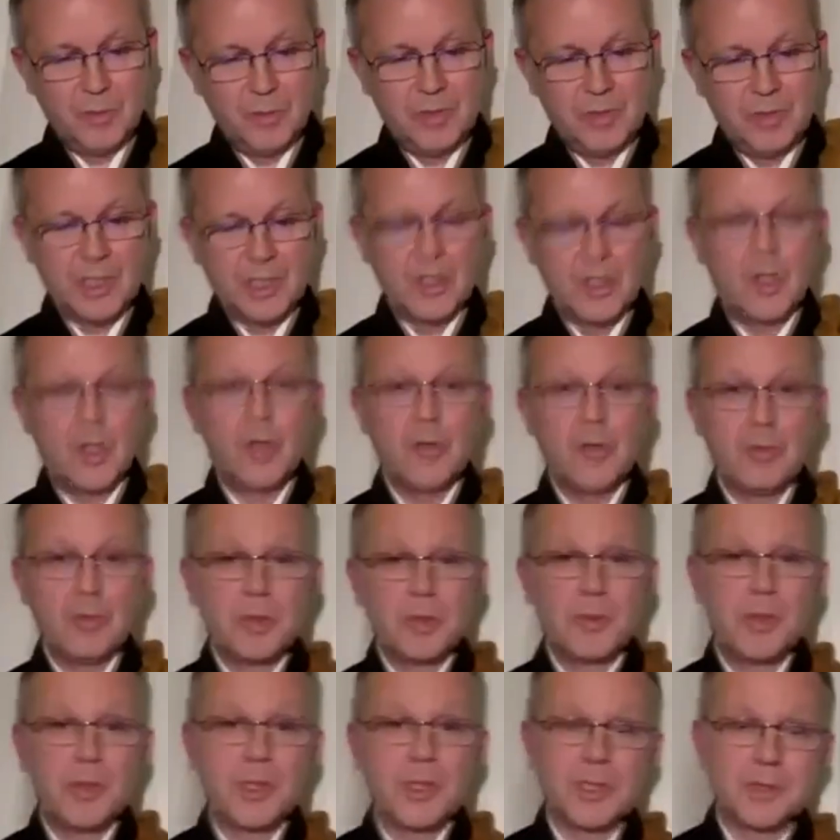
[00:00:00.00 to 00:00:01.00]
moving over
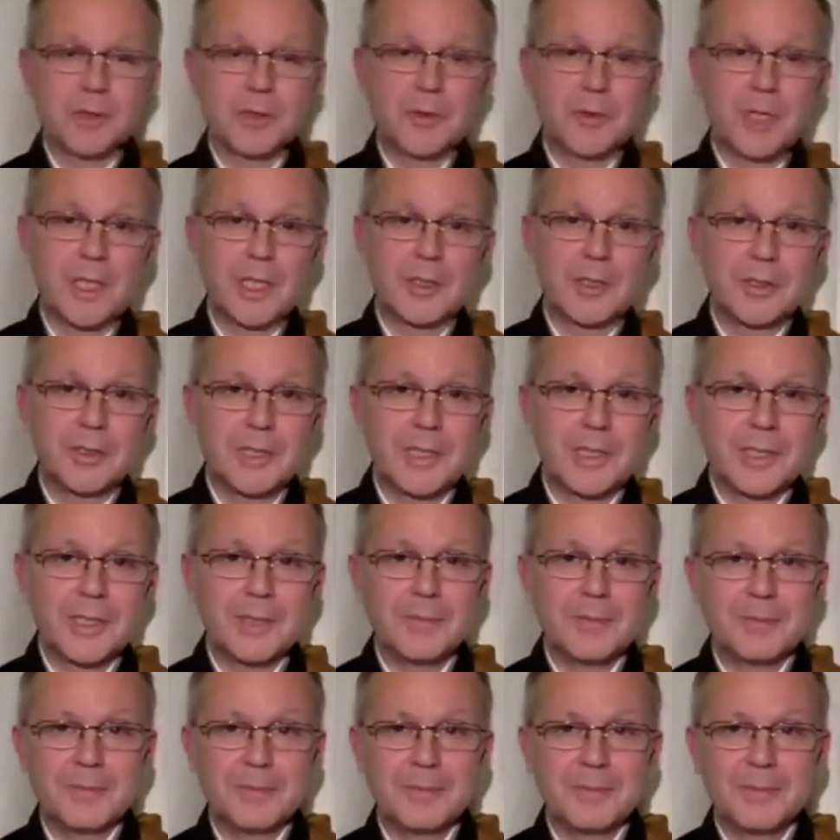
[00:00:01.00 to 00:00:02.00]
water. So actually,
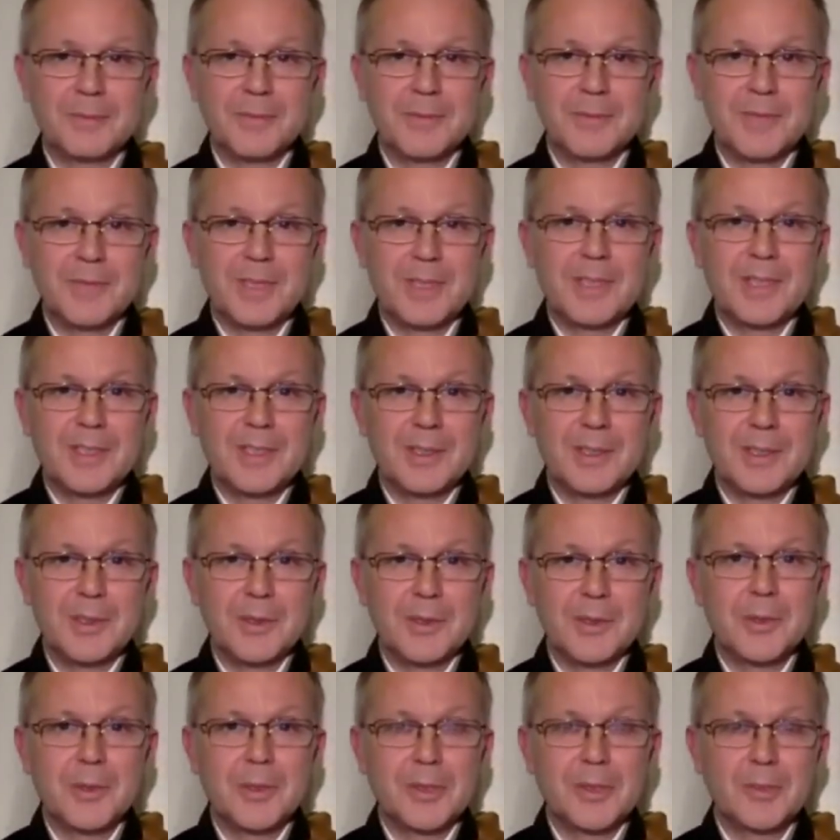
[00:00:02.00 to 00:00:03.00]

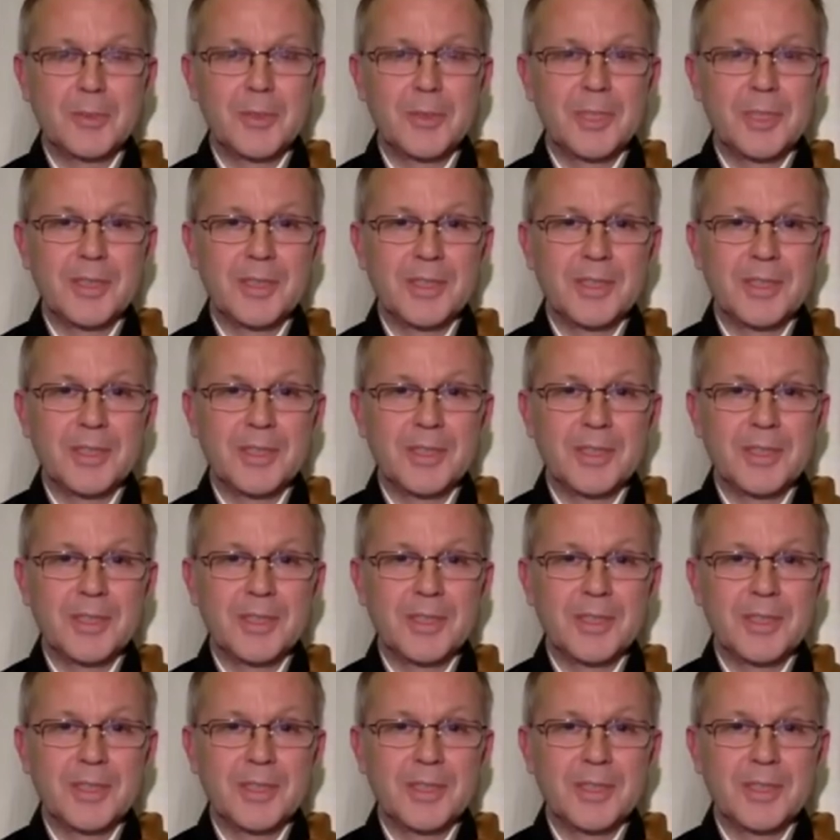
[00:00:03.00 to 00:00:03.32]
Europe and,